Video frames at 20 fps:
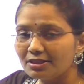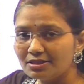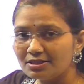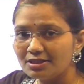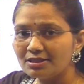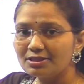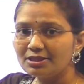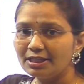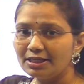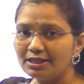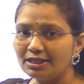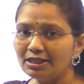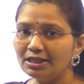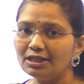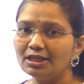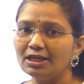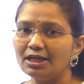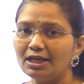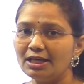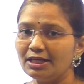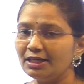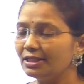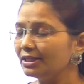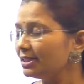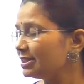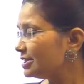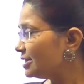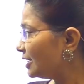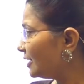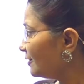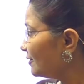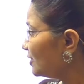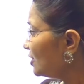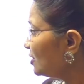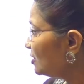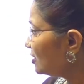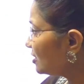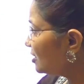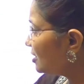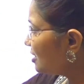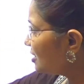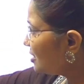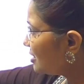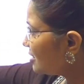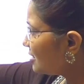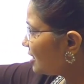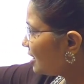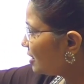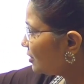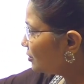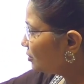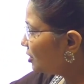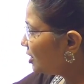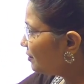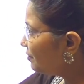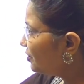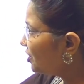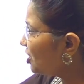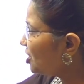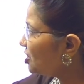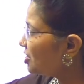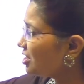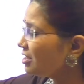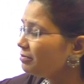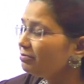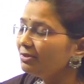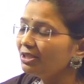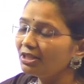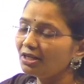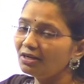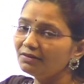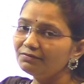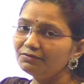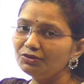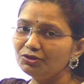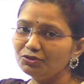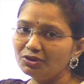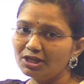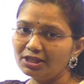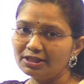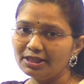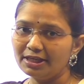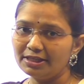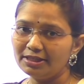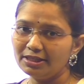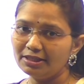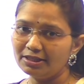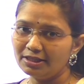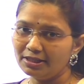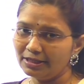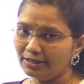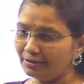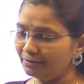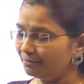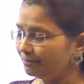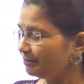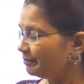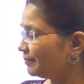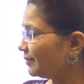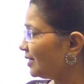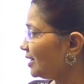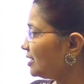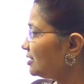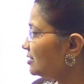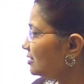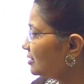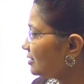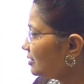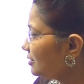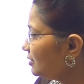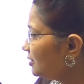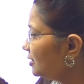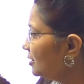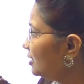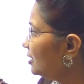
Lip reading: is getting increasing. So this is how the V-shaped graph you are getting here. So